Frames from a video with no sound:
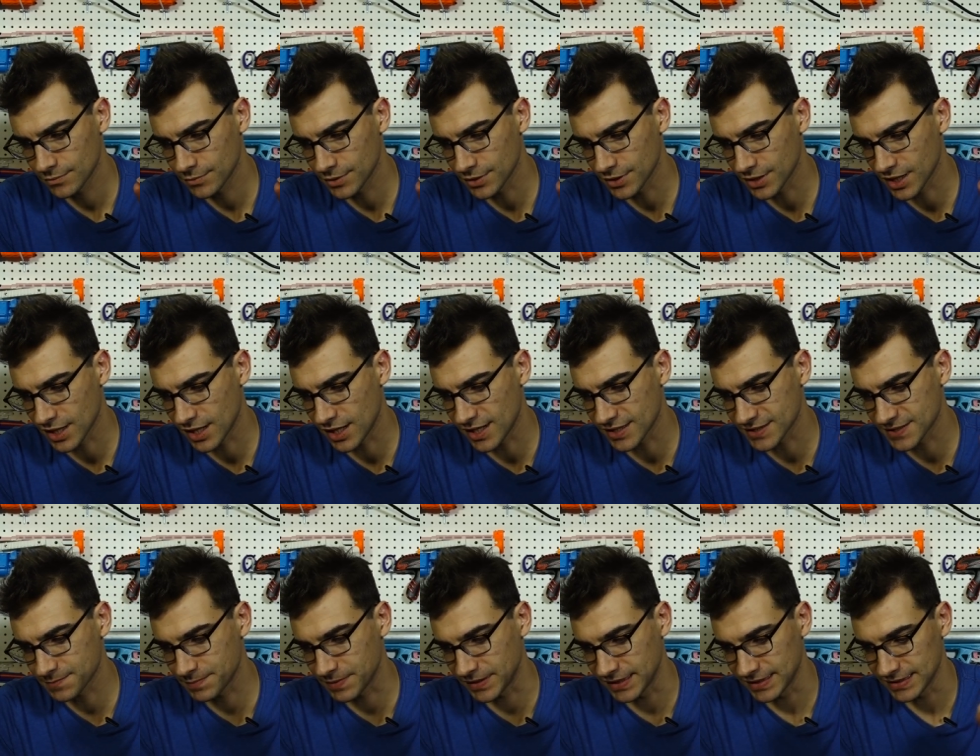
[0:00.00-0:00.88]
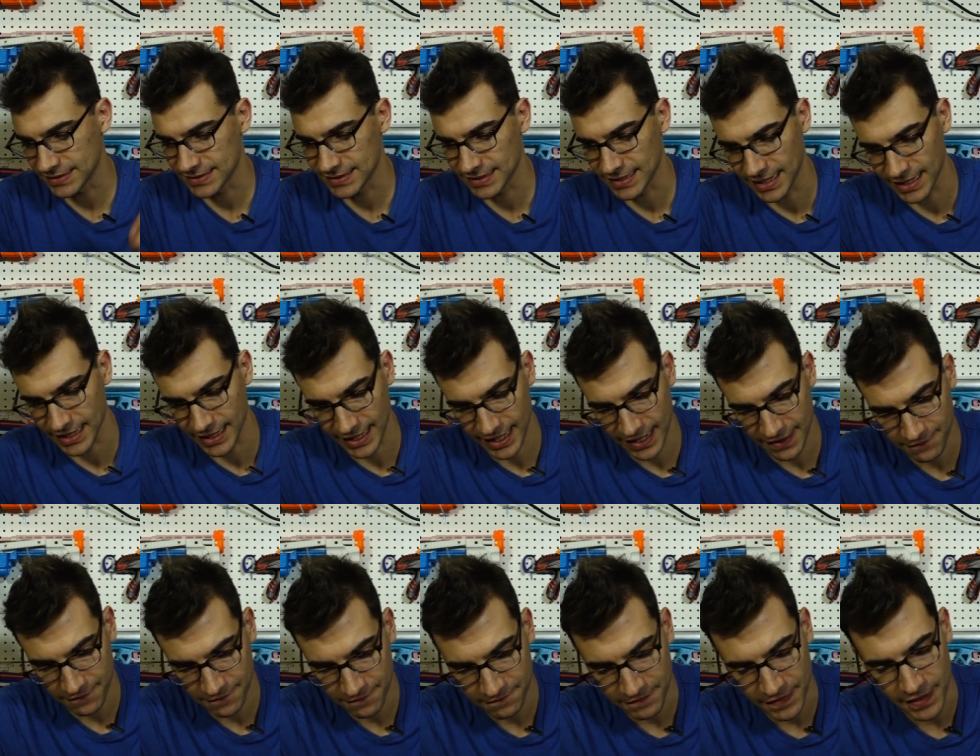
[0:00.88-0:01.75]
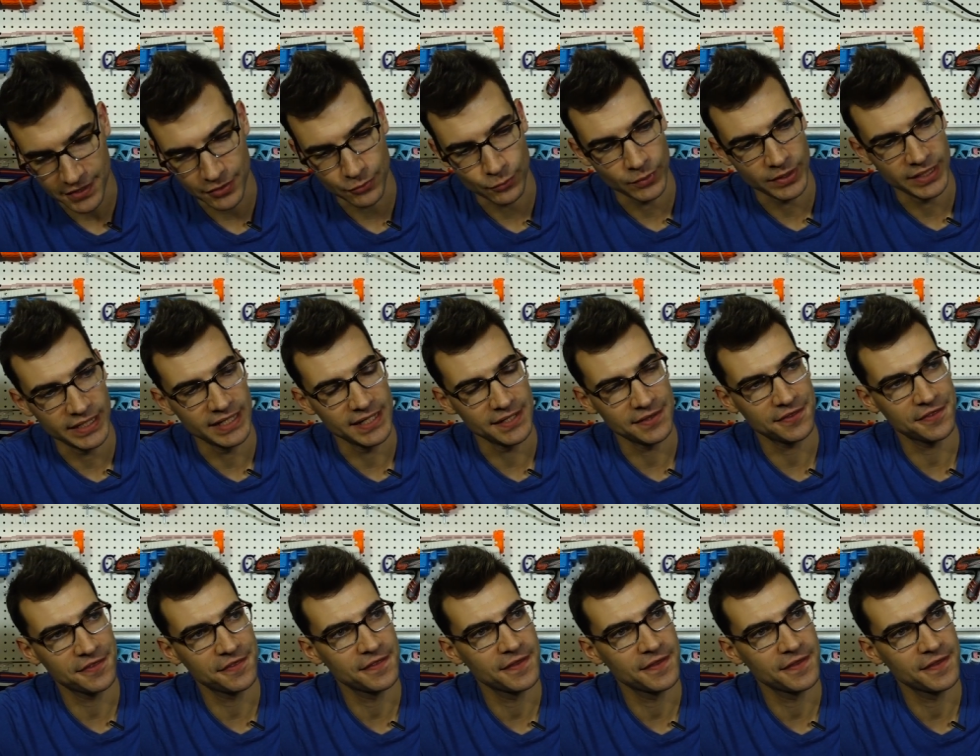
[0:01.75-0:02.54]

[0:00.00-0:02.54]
other cosplays did I have fun with?